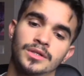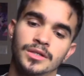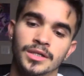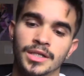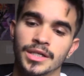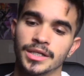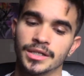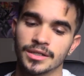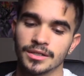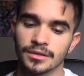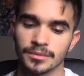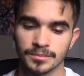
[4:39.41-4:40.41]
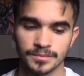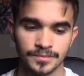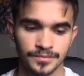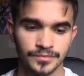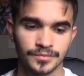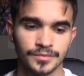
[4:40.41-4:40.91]
and um,
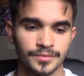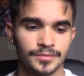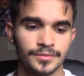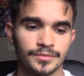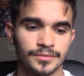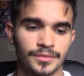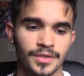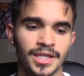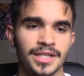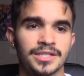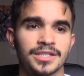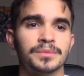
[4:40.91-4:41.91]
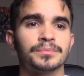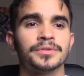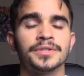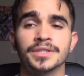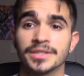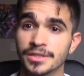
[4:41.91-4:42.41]
yeah, at some
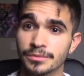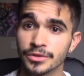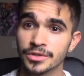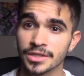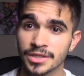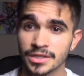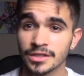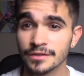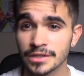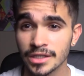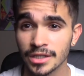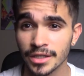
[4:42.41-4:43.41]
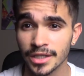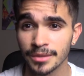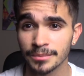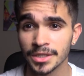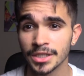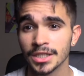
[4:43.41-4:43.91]
point, this music stuff is gonna get
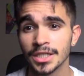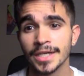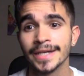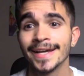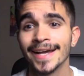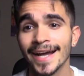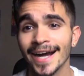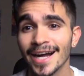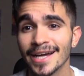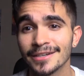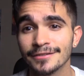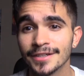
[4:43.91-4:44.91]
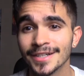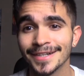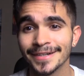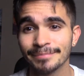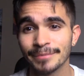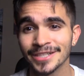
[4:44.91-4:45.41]
me out of
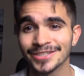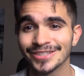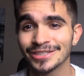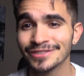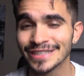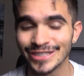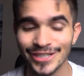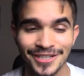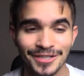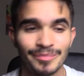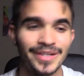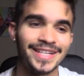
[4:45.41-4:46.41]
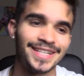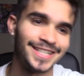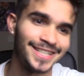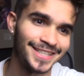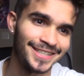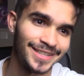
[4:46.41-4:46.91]
uh, my serving job,
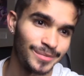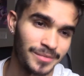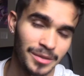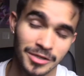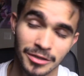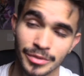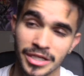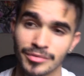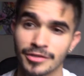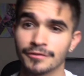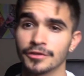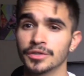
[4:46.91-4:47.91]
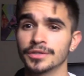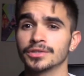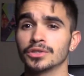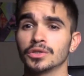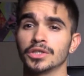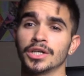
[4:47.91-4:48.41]
and um, I'm gonna be able to focus
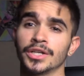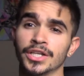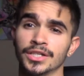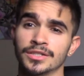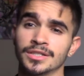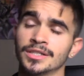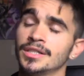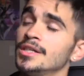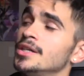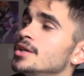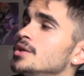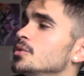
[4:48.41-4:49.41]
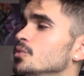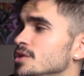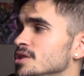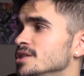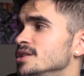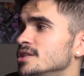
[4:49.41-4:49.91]
solely on this,
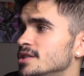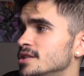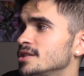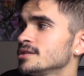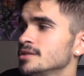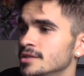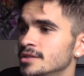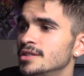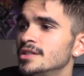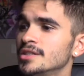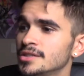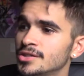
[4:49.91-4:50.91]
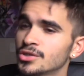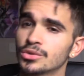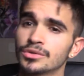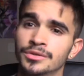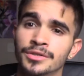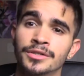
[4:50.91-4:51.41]
which is the
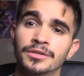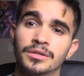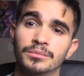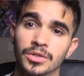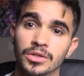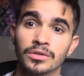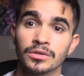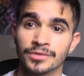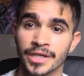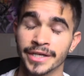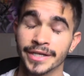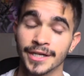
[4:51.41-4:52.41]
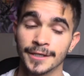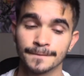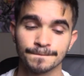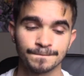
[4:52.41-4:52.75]
short-term goal right now.